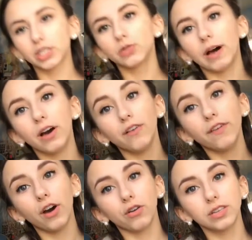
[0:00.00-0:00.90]

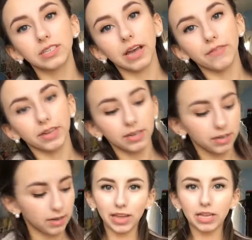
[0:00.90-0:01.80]
12:07,
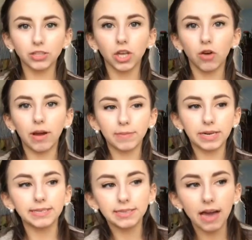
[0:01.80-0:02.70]
and so I'm gonna
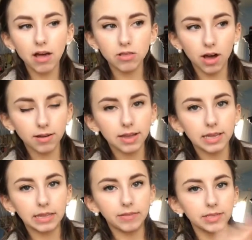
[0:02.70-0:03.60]
see how long I can
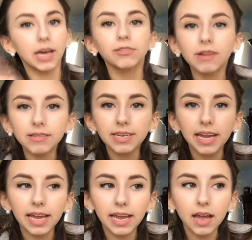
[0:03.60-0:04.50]
leave this on throughout the
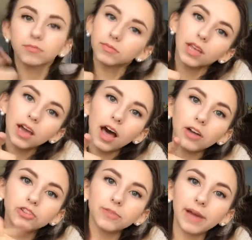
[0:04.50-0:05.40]
day. I'll
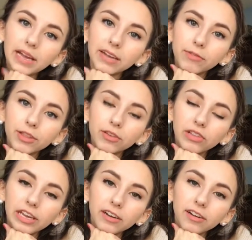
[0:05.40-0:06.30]
tune back in with you
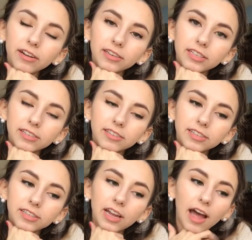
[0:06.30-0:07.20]
later to
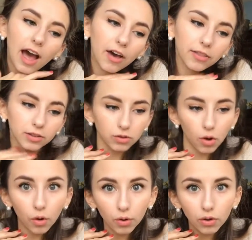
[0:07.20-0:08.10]
see how this
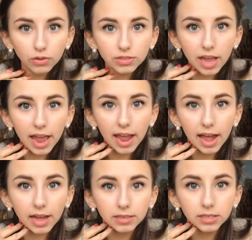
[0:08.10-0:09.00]
holds
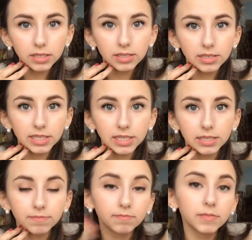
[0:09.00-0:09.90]
and to see
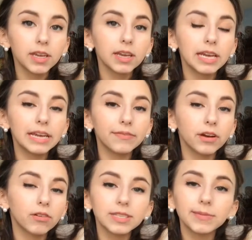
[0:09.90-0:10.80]
if it
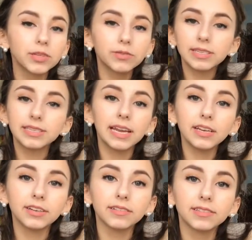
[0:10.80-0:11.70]
holds up to its
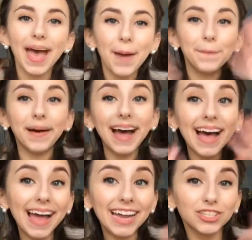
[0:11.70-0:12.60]
standards.
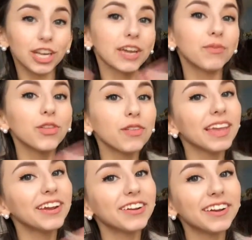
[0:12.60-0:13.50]
Bye! Check in with you
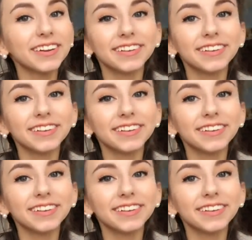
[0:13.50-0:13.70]
later.